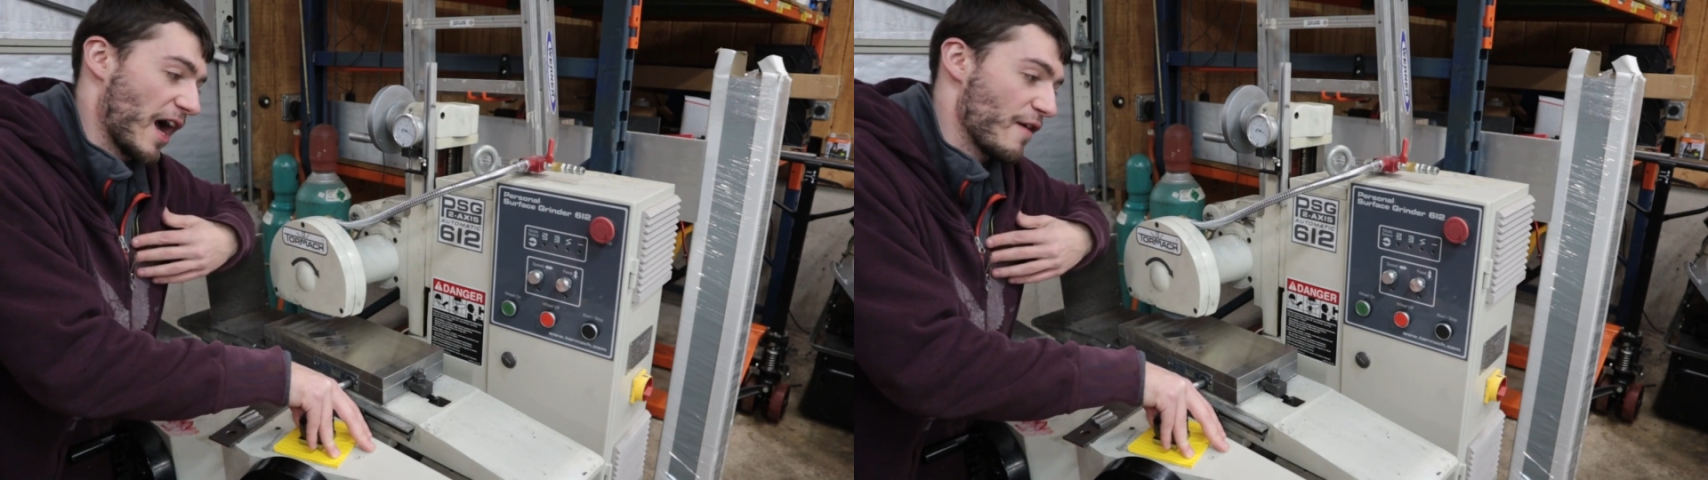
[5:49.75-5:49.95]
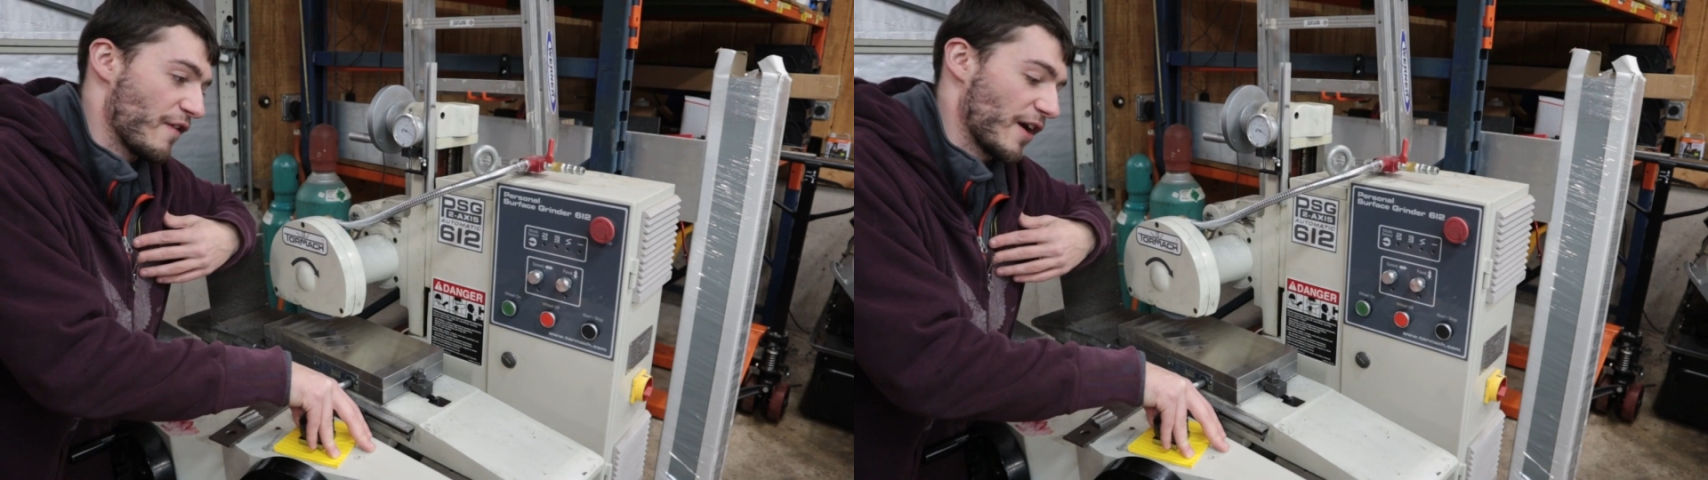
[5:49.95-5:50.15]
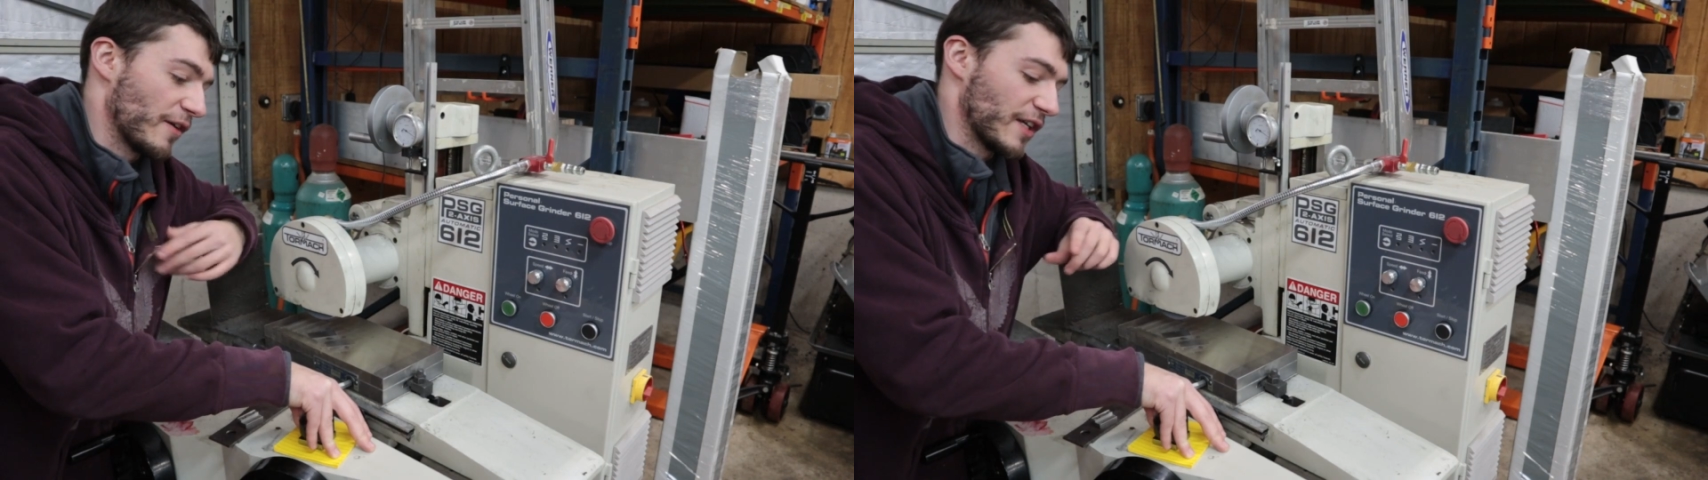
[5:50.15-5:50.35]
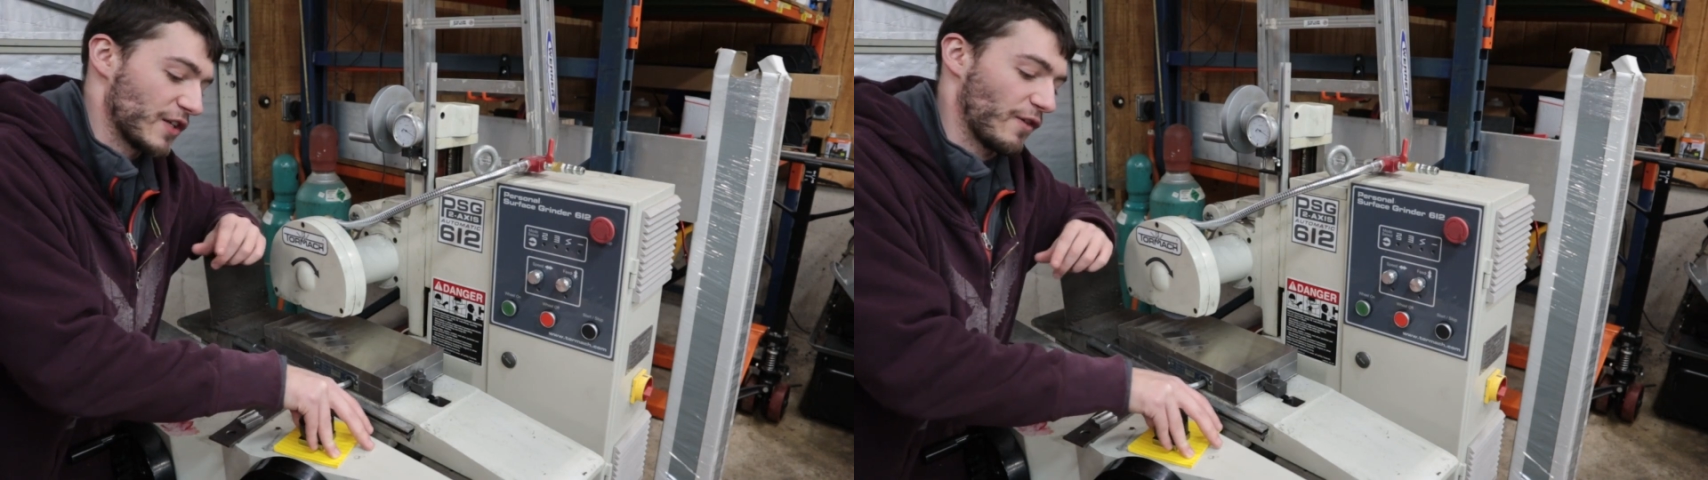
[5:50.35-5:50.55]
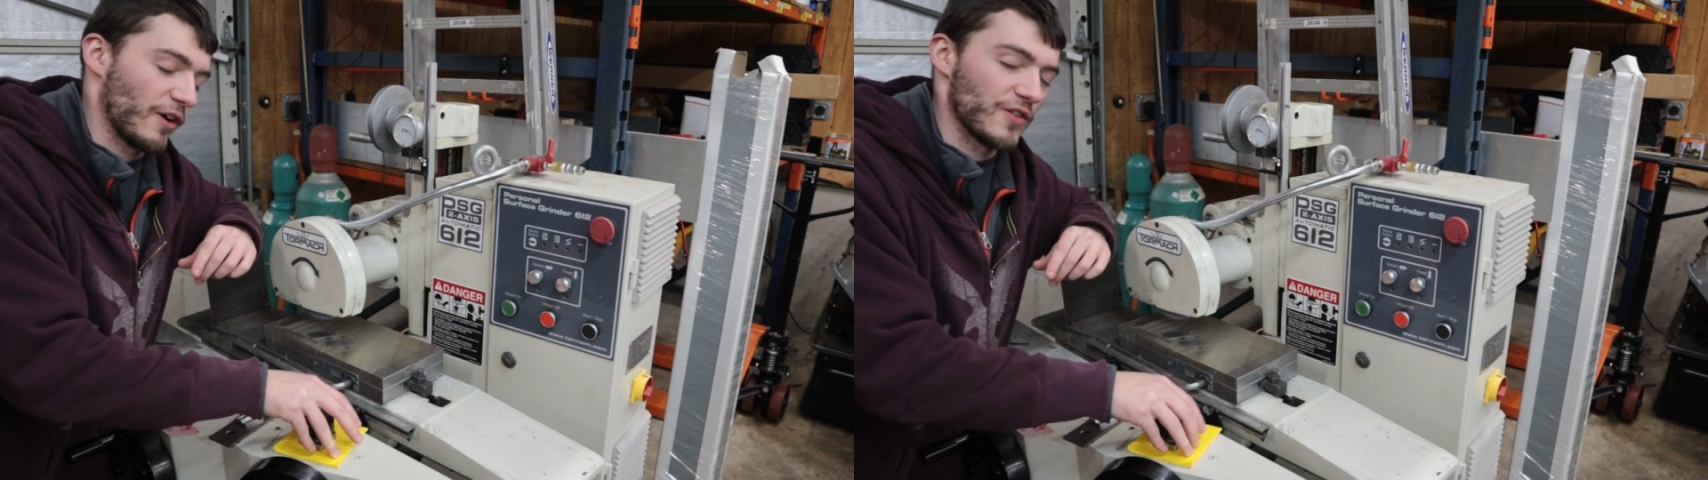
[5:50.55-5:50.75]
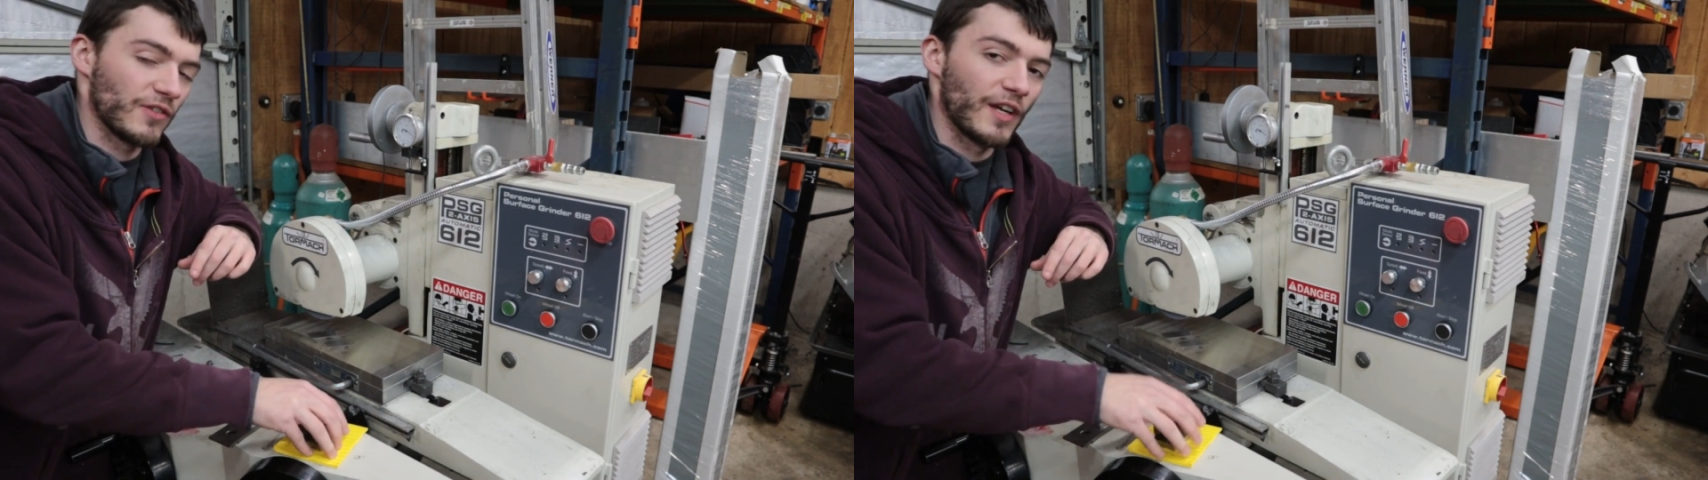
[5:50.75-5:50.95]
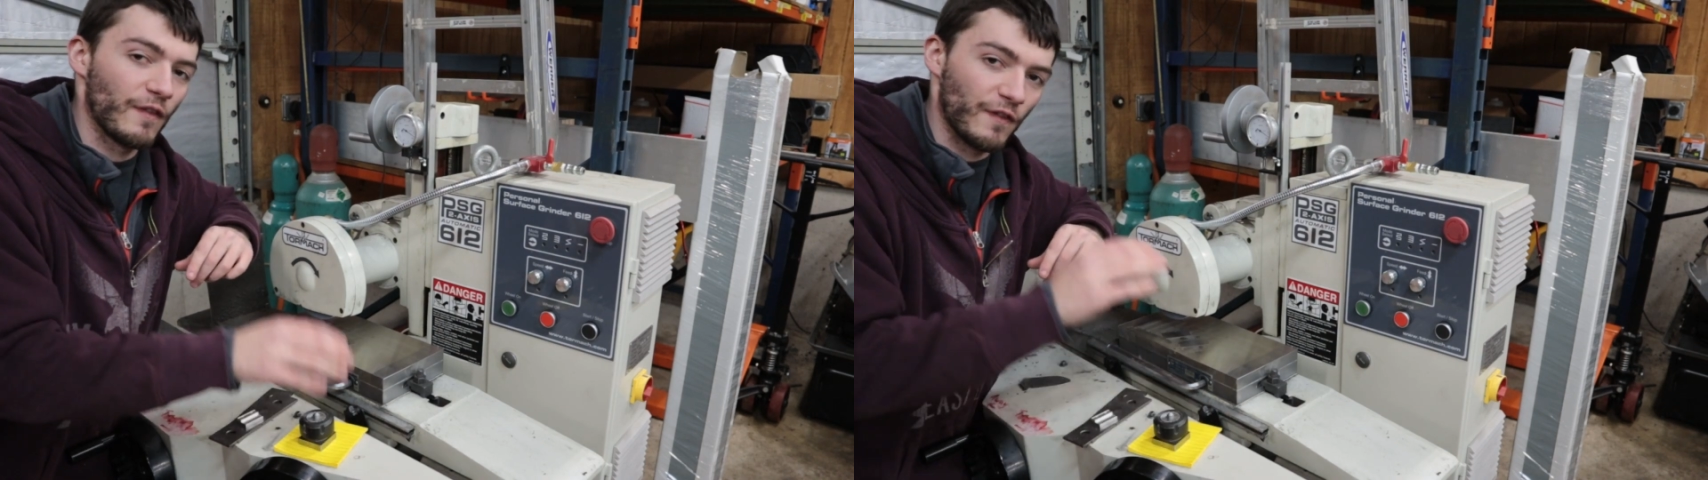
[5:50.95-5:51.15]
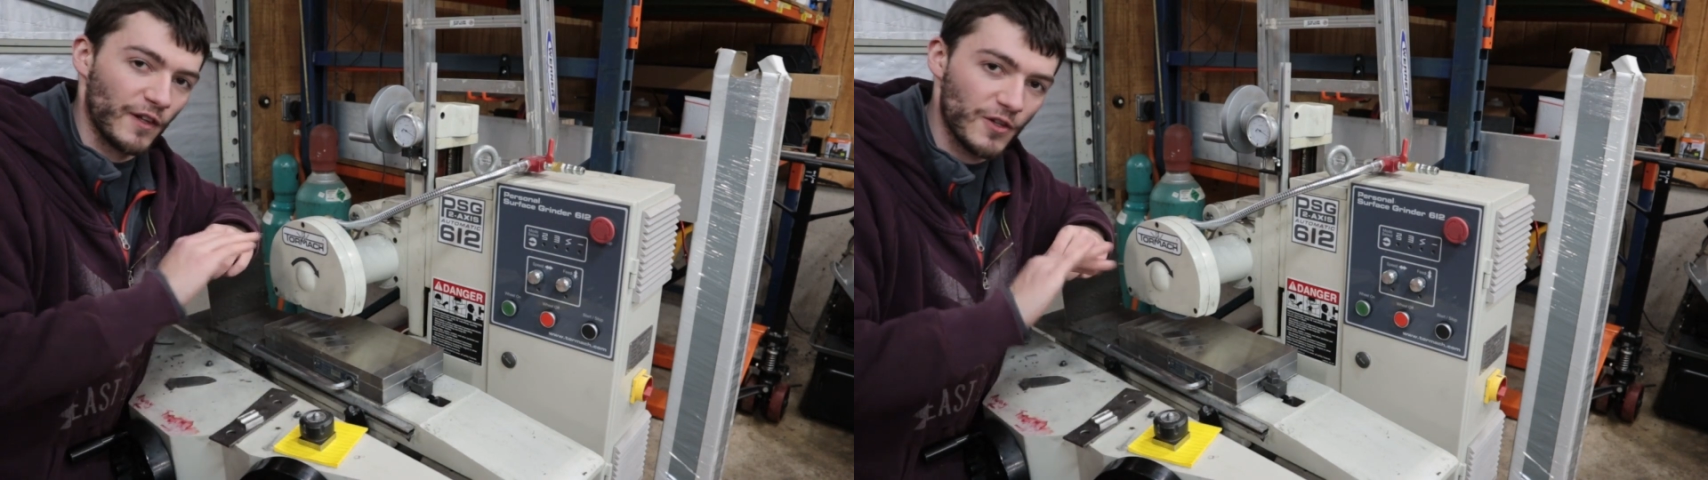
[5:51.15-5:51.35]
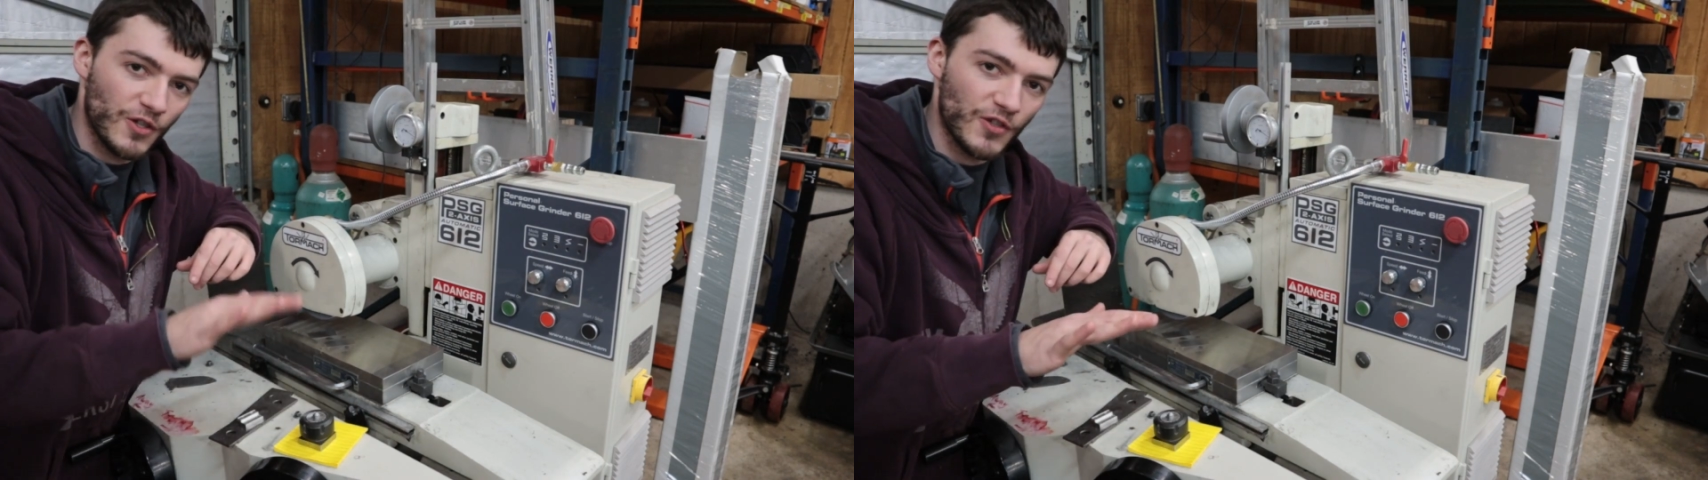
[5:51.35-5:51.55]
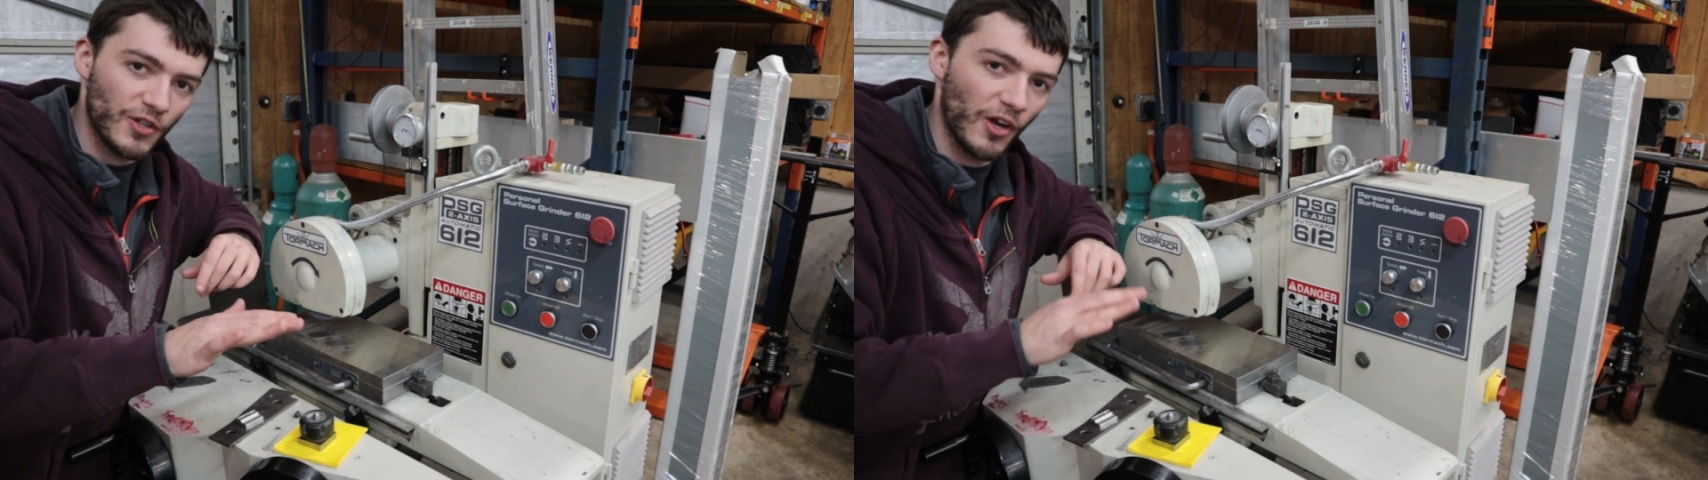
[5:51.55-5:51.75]
I found, as far as like
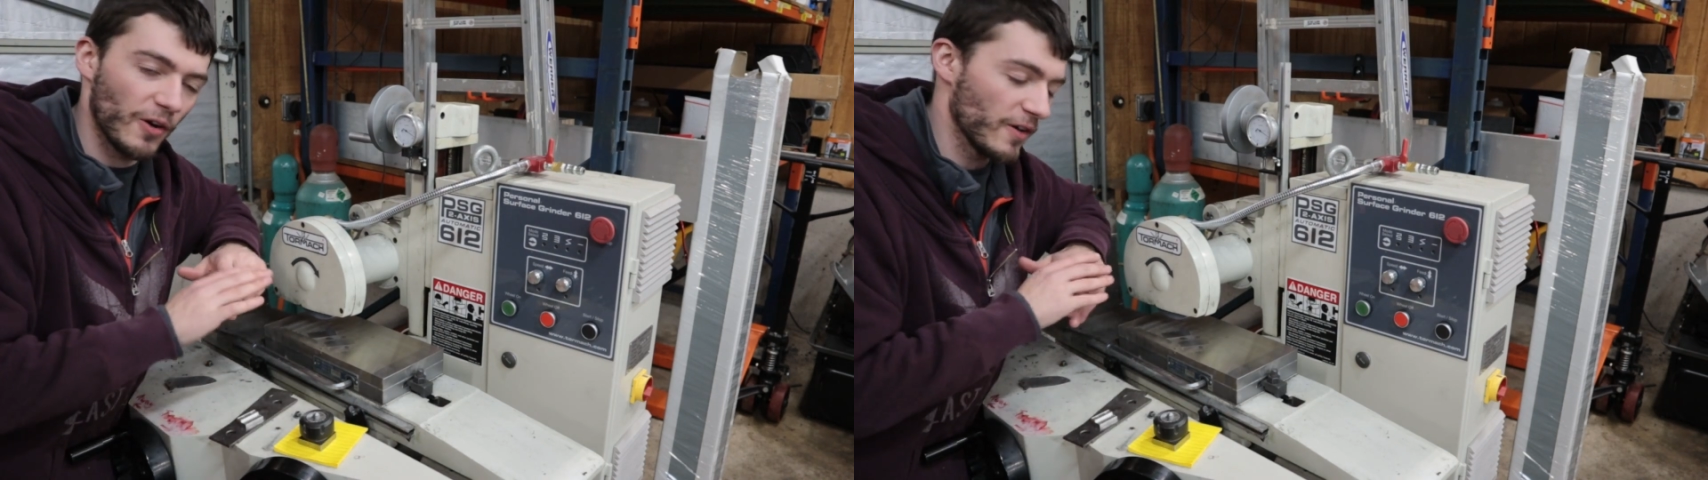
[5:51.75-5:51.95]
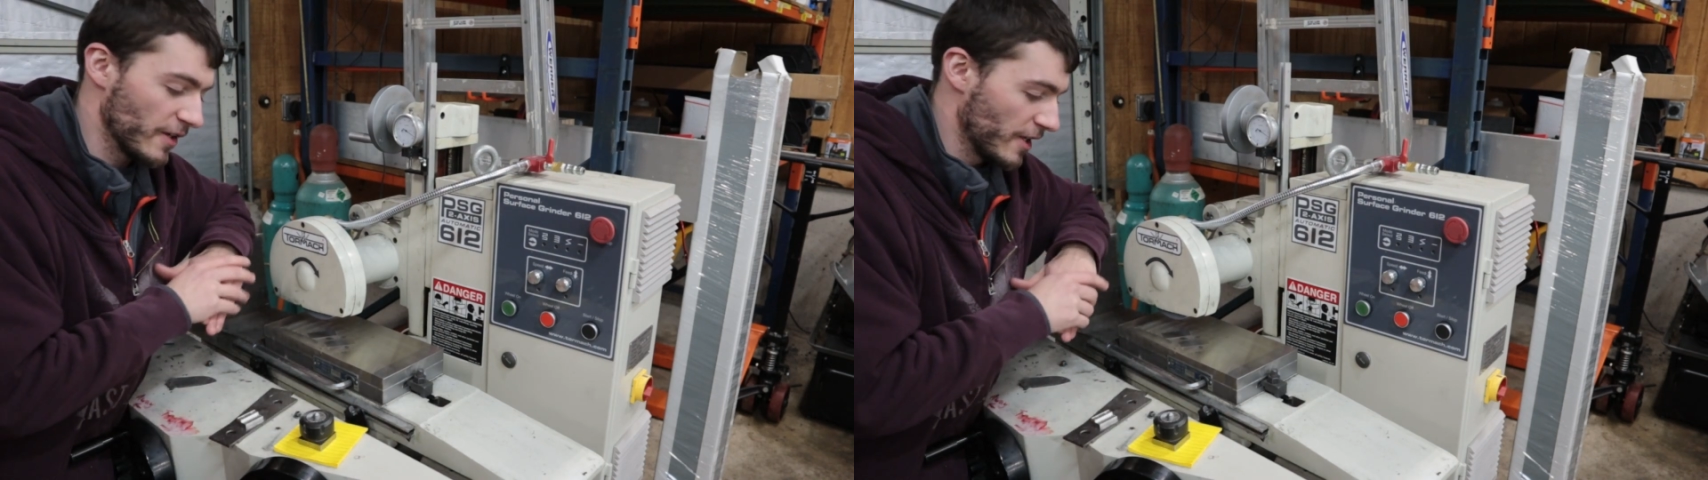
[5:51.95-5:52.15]
finishes go.